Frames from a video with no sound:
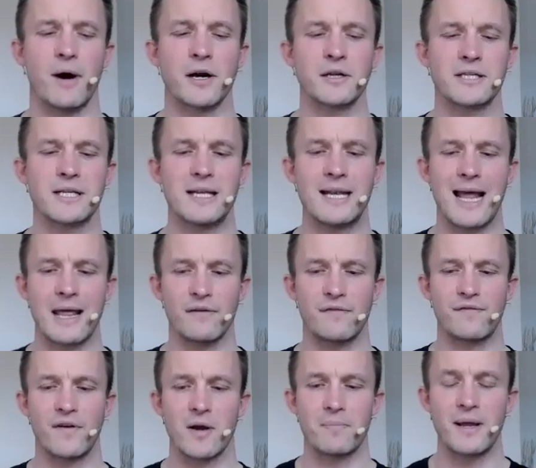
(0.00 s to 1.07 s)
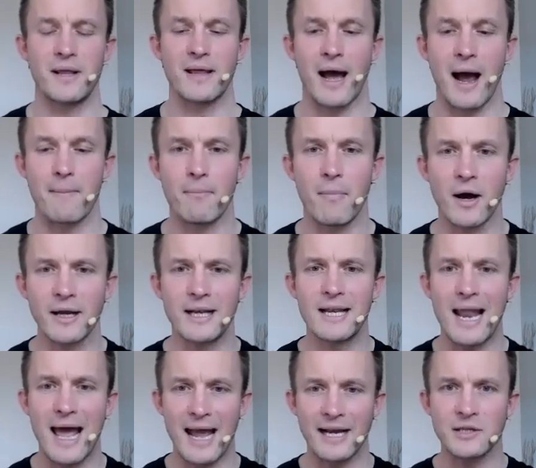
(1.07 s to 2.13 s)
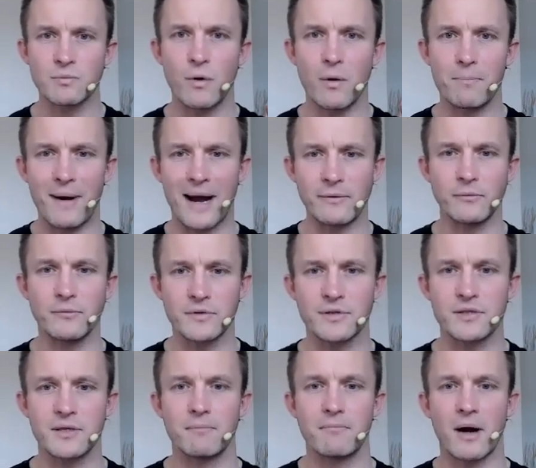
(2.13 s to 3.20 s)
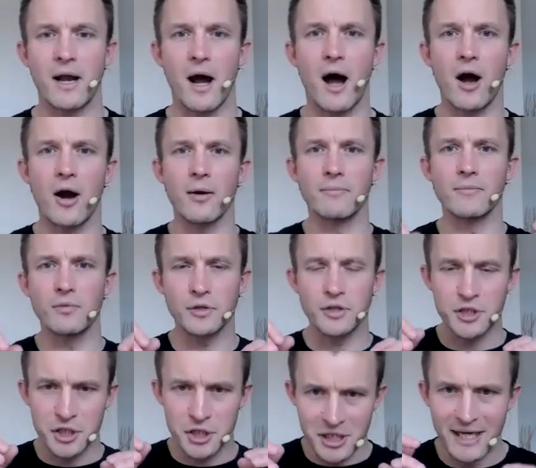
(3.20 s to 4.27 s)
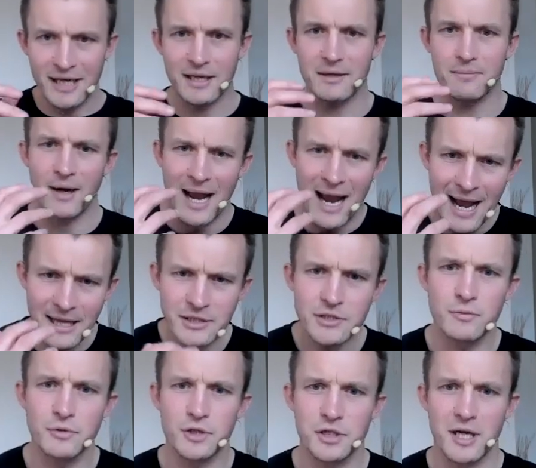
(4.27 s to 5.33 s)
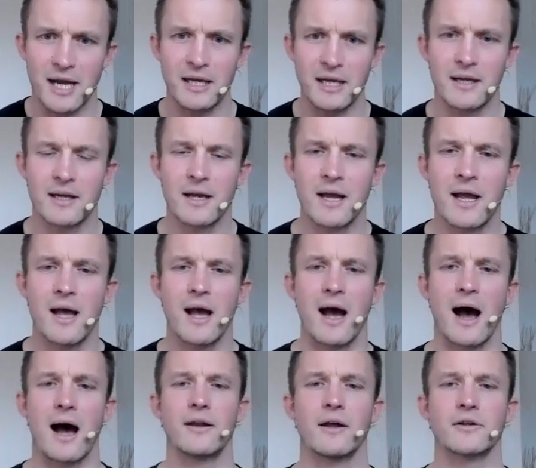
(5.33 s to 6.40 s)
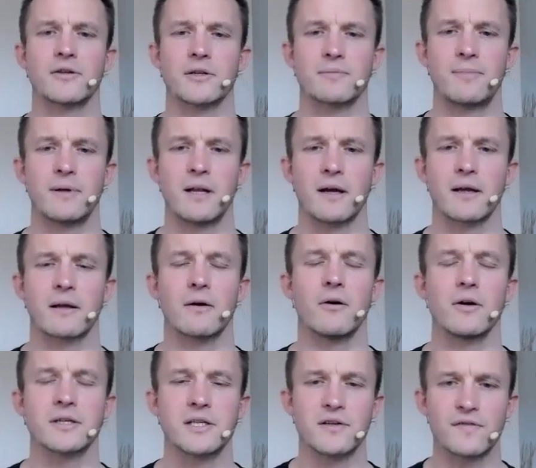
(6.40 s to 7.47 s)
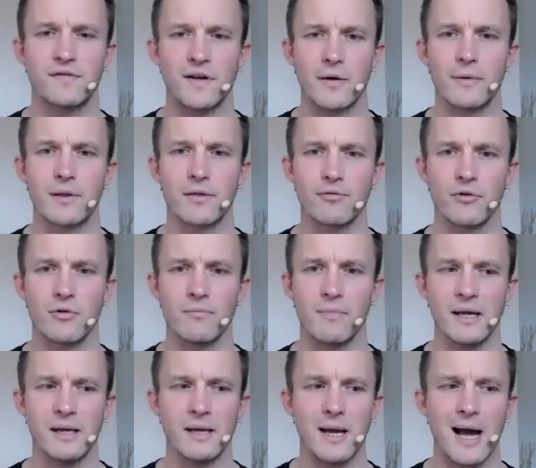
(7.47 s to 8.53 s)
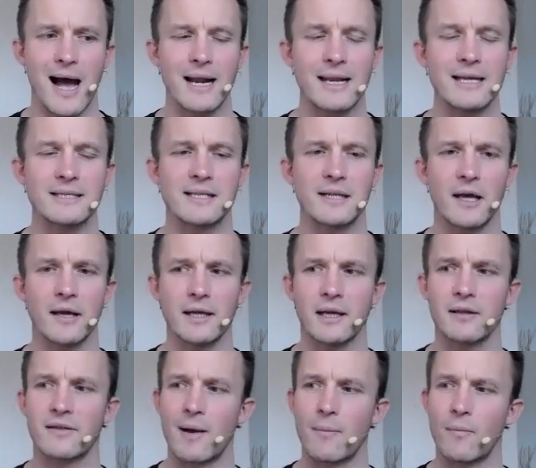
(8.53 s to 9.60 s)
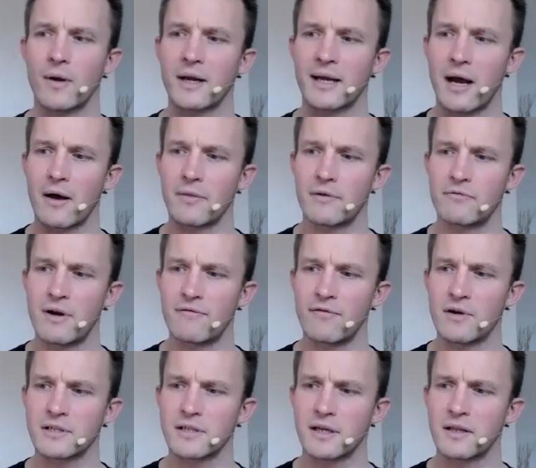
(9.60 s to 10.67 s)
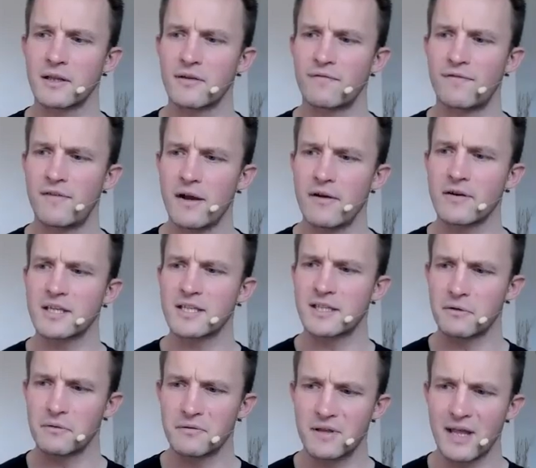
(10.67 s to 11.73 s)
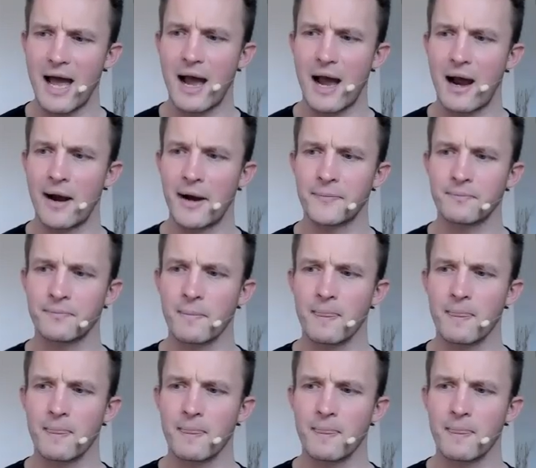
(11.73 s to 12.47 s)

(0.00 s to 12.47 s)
but I just let the fear be there. And my legs will bounce, my arms will shake, my hands will shake. And I'll just be like, oh, it's just flowing through me. And it's like then when I get on the river, it's like the fear is still there,